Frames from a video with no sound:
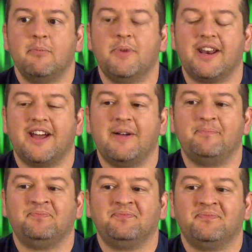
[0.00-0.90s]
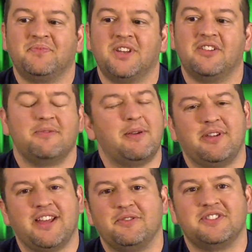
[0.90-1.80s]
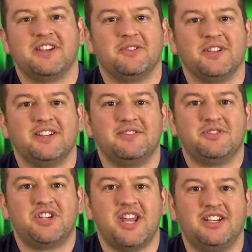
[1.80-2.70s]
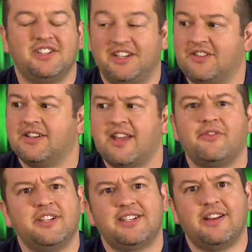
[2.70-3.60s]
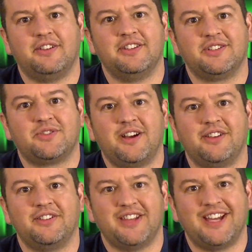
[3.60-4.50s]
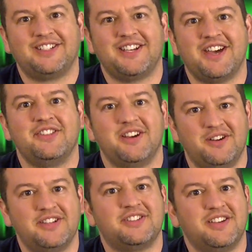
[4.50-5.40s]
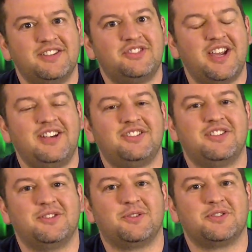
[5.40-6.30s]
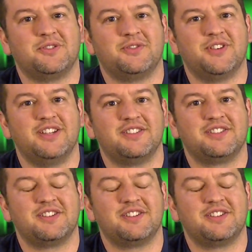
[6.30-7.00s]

But you know, maybe that was the only change, and you can definitely tell in this trailer that there is a change in the dorsal fins.